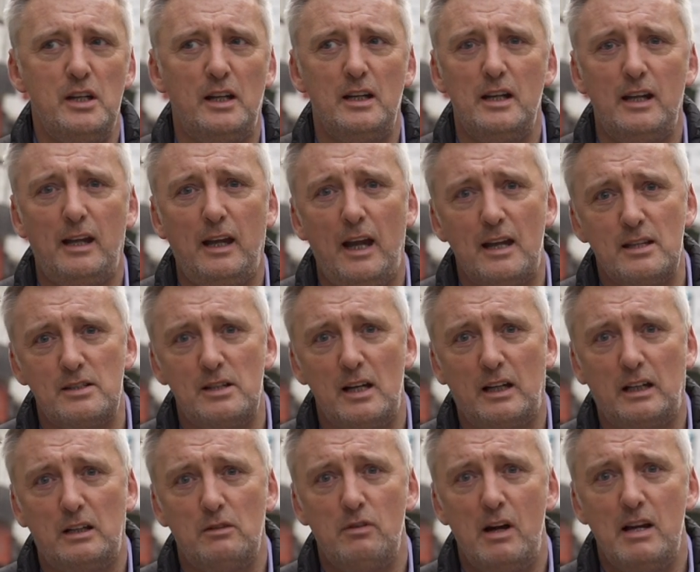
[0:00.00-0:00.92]
you're going to get
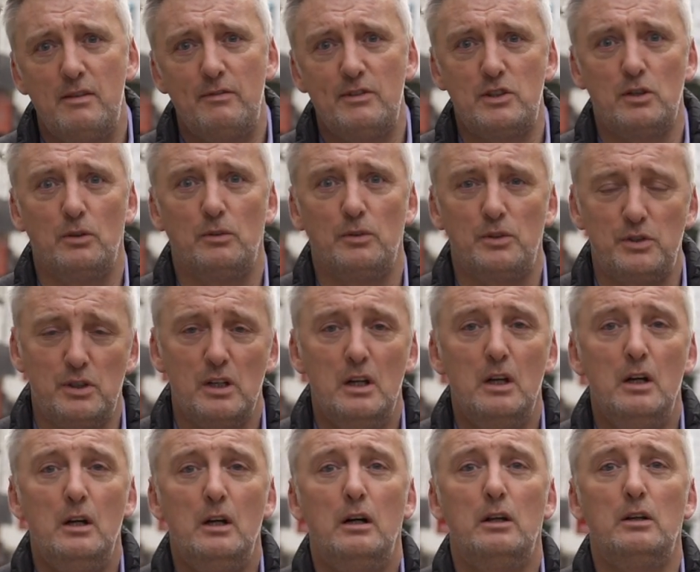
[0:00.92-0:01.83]
second-rate results,
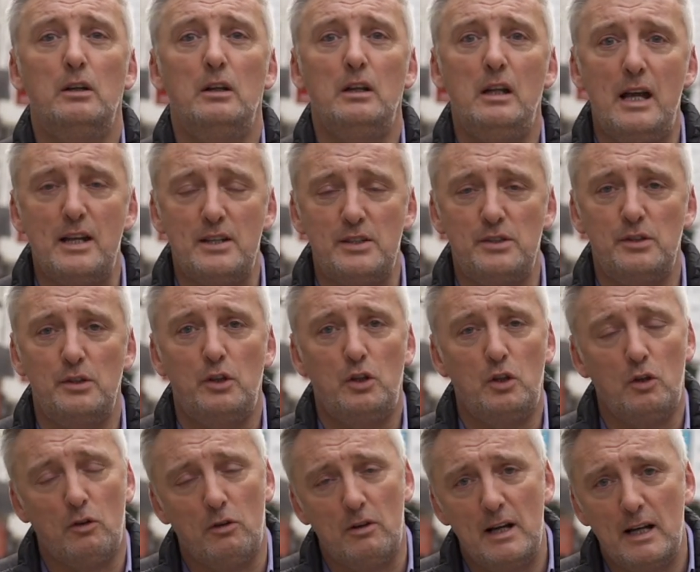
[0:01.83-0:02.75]
unless
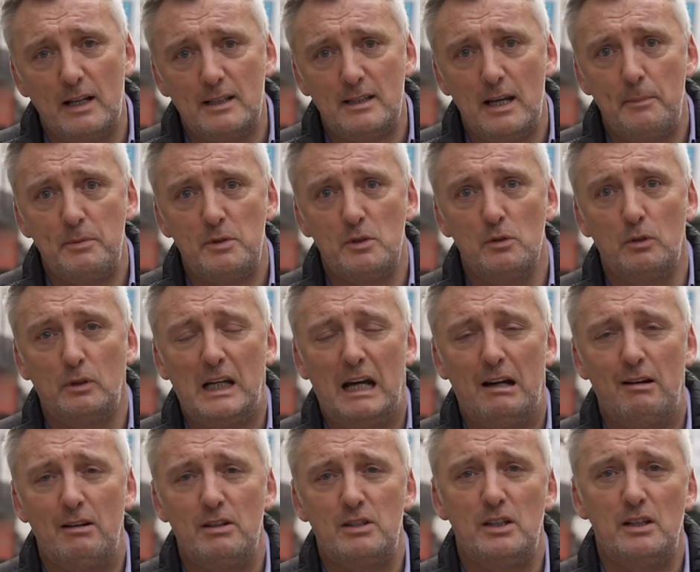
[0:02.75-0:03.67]
you're an exceptional
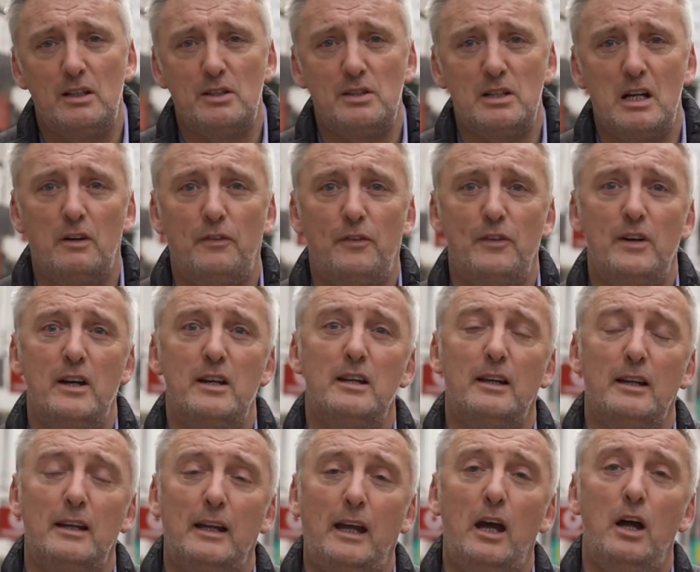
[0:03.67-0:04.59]
character yourself, and then
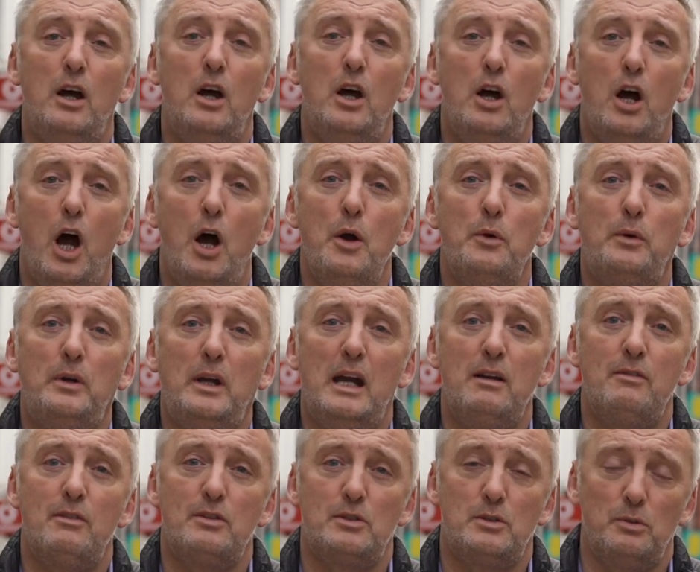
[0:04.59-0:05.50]
you're going to get
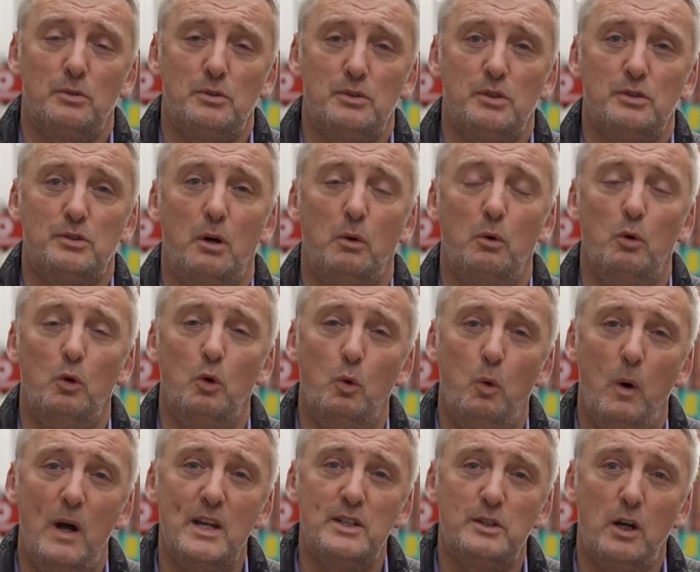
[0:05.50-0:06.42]
okay results. So
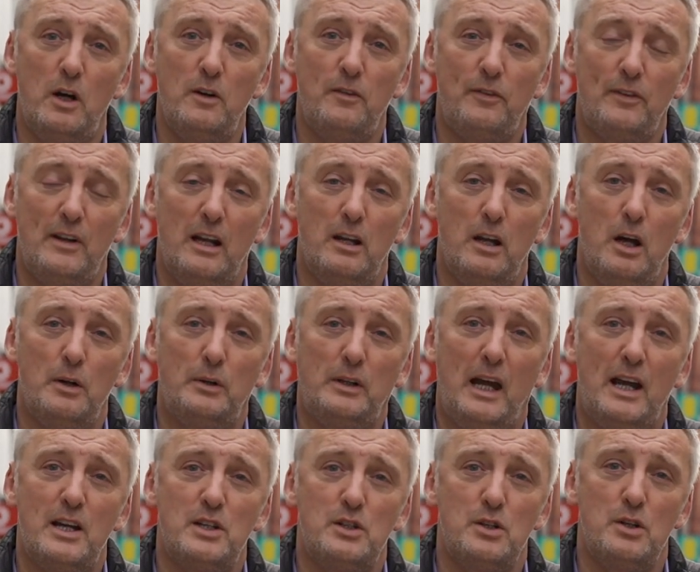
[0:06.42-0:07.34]
always go for that
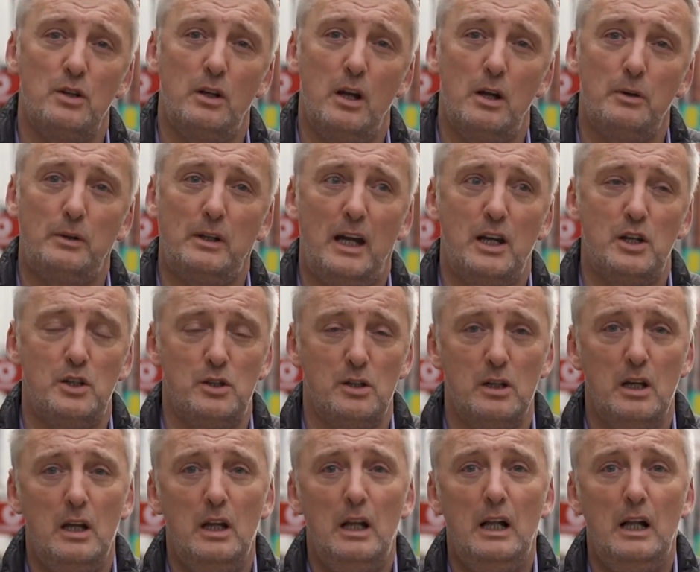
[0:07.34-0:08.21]
location, location.